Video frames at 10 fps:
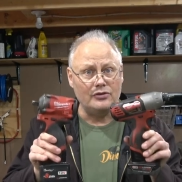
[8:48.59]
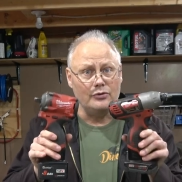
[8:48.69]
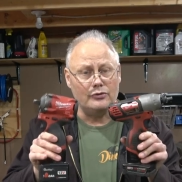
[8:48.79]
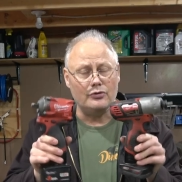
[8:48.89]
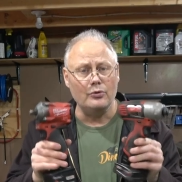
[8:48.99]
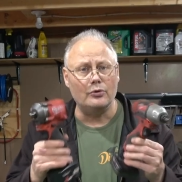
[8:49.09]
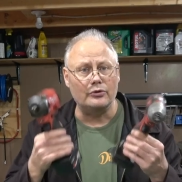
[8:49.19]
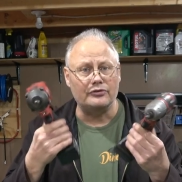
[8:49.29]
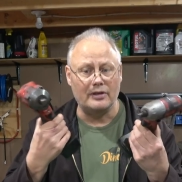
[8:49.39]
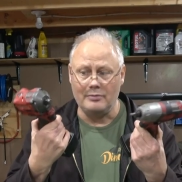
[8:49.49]
two
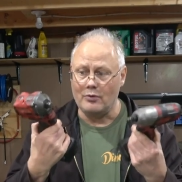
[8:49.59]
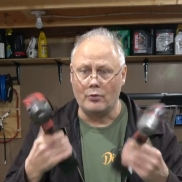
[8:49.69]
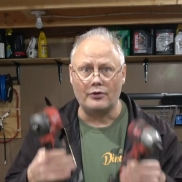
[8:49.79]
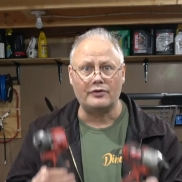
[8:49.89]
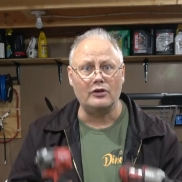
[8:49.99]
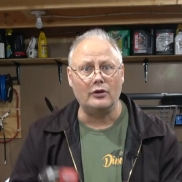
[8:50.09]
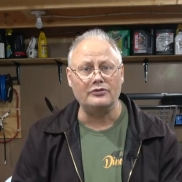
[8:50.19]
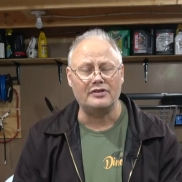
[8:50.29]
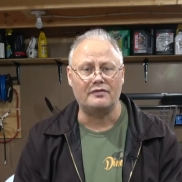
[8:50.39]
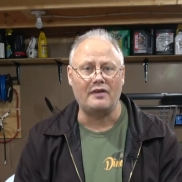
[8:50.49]
tools can be worth
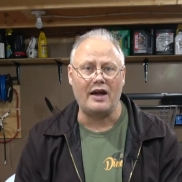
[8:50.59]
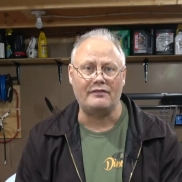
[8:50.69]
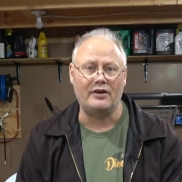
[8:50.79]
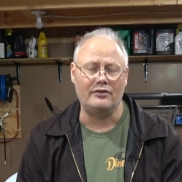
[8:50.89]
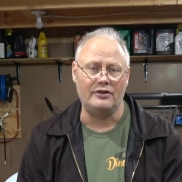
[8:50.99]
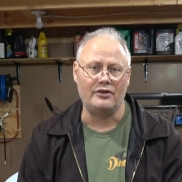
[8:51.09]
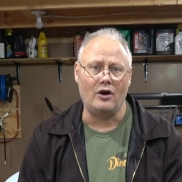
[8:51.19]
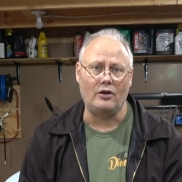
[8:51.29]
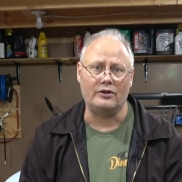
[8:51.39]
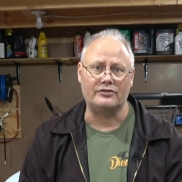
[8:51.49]
close to
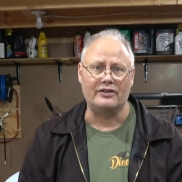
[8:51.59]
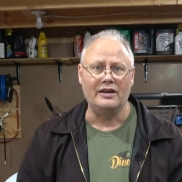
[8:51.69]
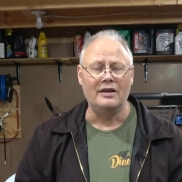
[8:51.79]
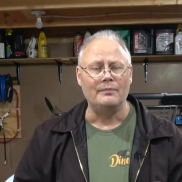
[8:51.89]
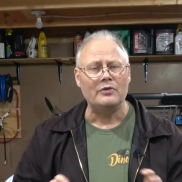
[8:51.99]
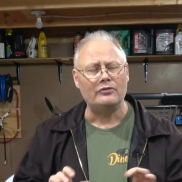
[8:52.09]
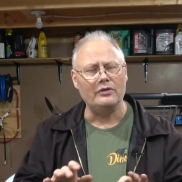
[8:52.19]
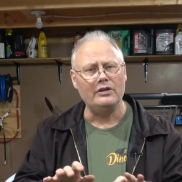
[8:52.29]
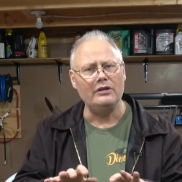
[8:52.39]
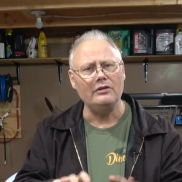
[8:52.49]
$500.
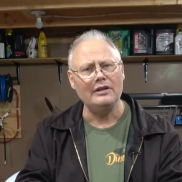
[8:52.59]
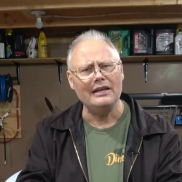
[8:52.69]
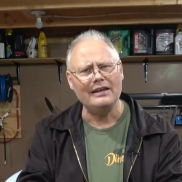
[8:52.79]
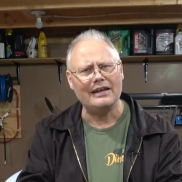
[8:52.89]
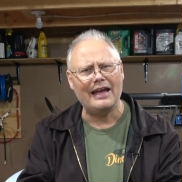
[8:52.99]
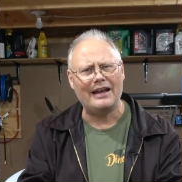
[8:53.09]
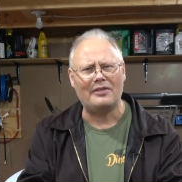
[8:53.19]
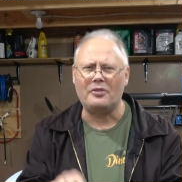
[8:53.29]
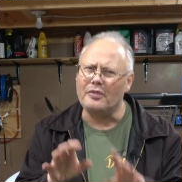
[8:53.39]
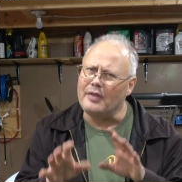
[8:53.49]
So you need to kind
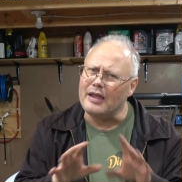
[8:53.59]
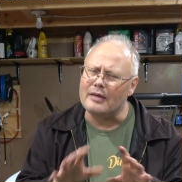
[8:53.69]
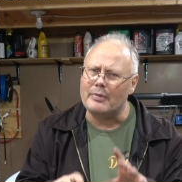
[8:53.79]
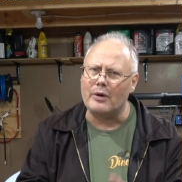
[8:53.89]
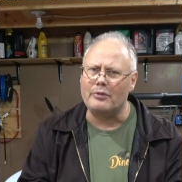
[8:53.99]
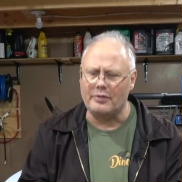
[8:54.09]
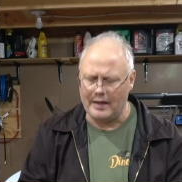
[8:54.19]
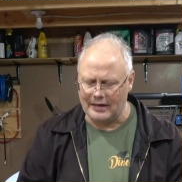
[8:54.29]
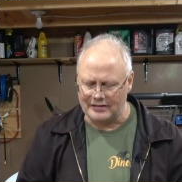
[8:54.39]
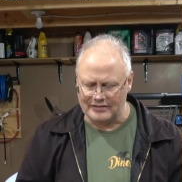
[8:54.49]
of think about
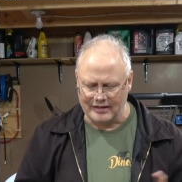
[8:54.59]
things,